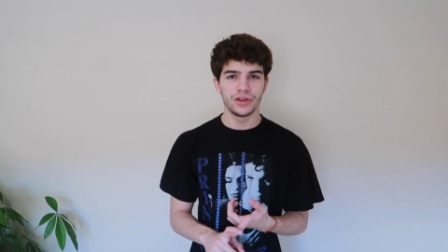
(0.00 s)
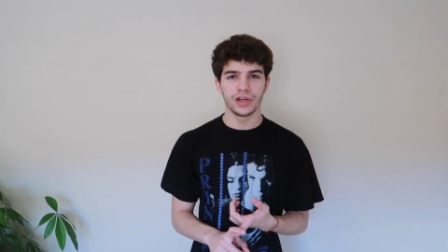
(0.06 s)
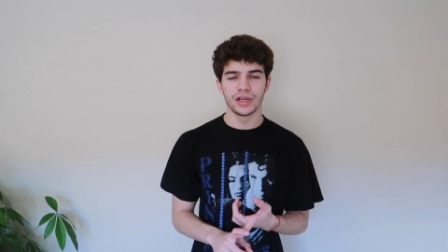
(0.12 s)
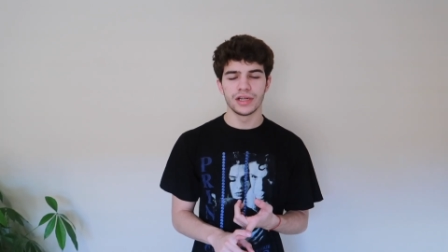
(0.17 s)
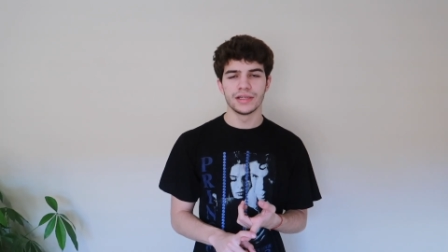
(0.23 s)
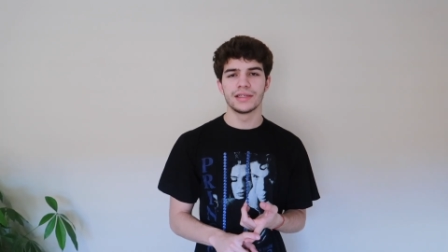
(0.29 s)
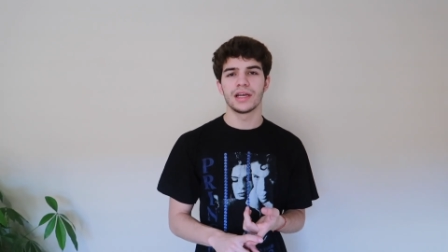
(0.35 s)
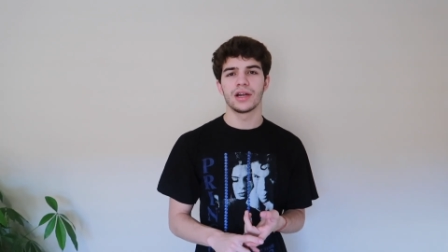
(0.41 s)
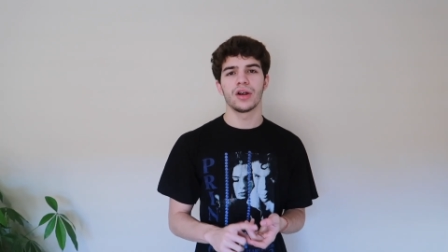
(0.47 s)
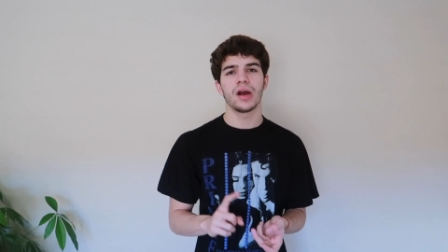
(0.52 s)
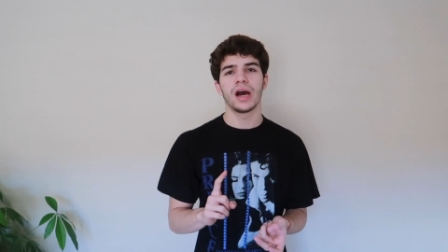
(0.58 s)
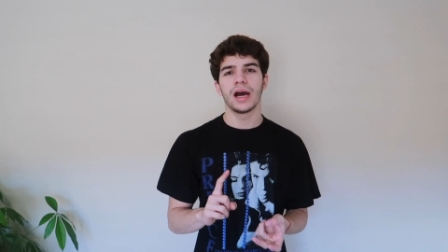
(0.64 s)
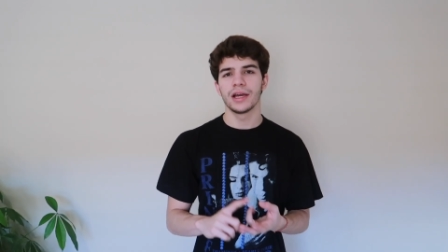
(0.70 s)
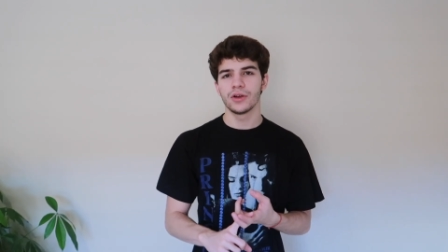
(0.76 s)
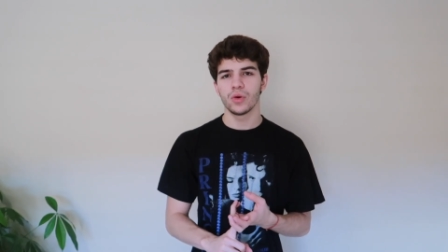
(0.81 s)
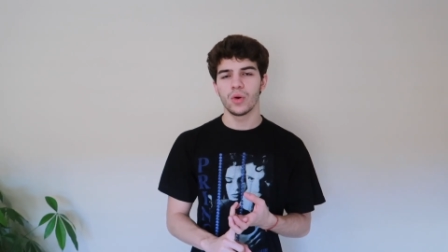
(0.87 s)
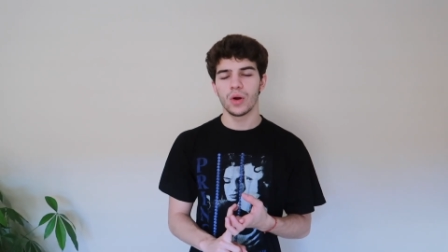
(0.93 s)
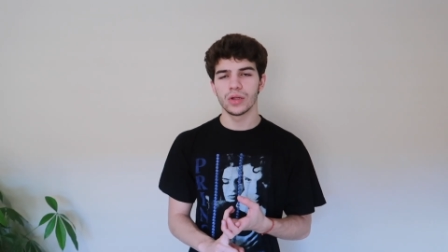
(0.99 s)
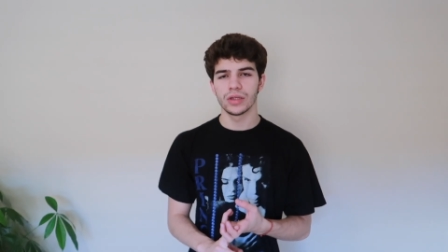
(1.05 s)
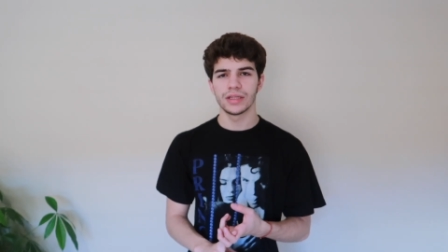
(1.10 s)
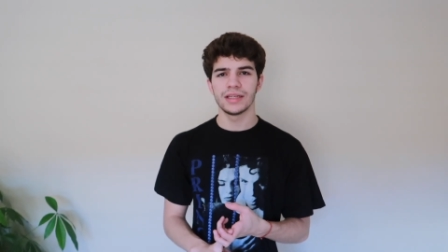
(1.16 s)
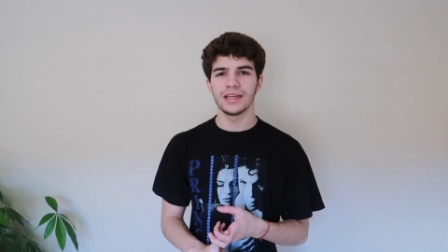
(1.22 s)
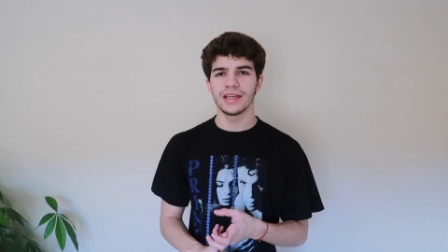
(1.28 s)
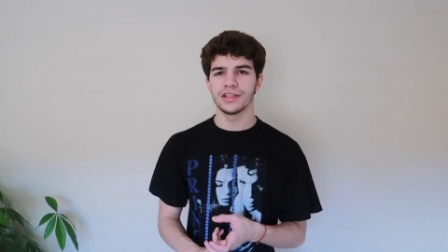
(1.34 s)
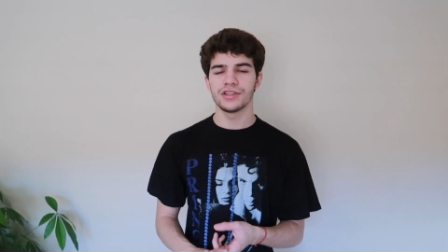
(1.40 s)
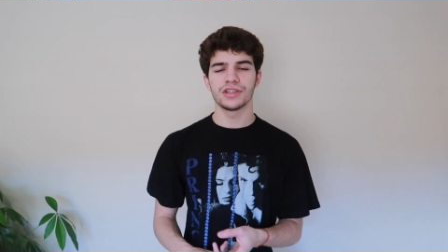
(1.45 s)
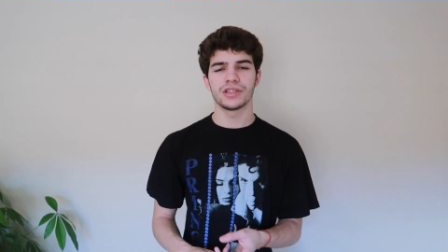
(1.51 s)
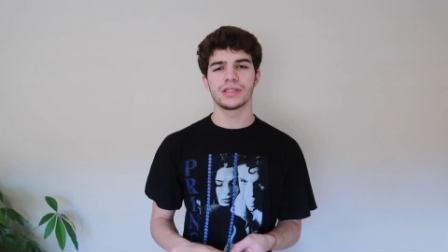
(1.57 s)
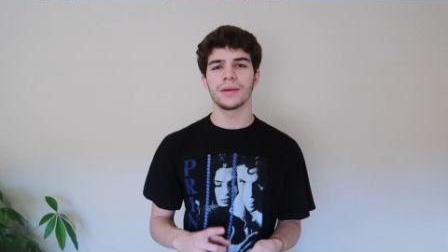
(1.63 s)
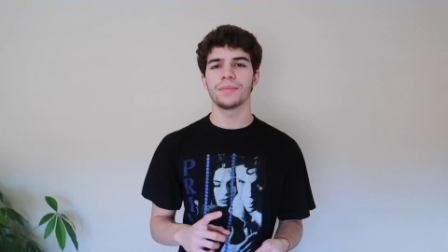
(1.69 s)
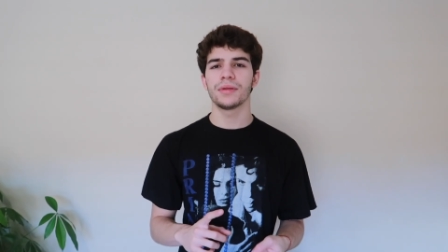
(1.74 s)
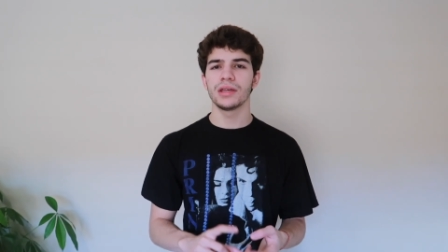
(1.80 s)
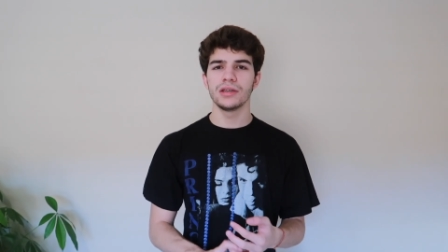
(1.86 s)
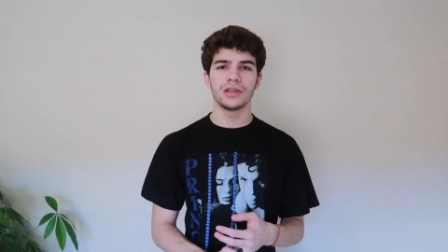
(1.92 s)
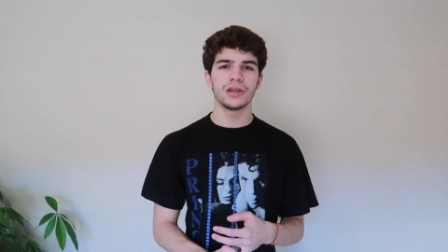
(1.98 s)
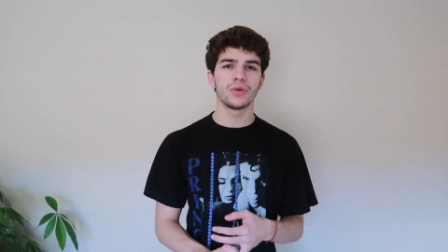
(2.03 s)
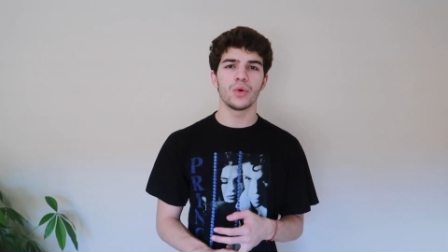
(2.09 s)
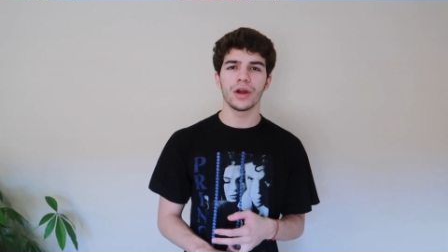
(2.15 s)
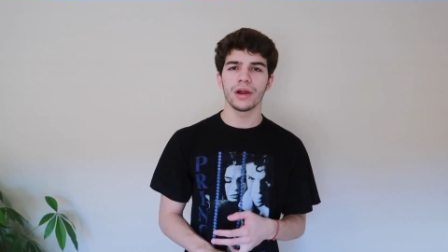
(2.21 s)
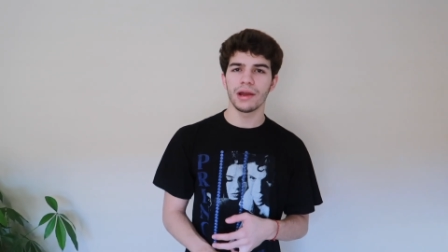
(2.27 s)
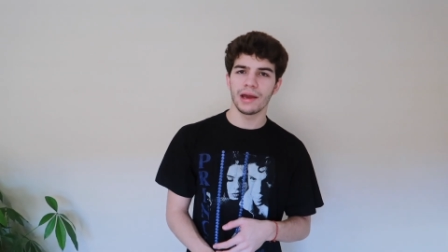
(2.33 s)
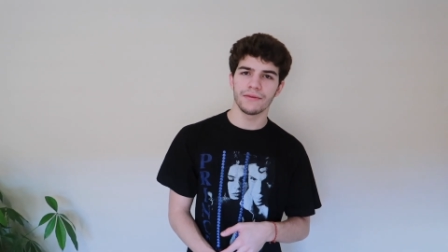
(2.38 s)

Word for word: goods that are high quality and just something you can wear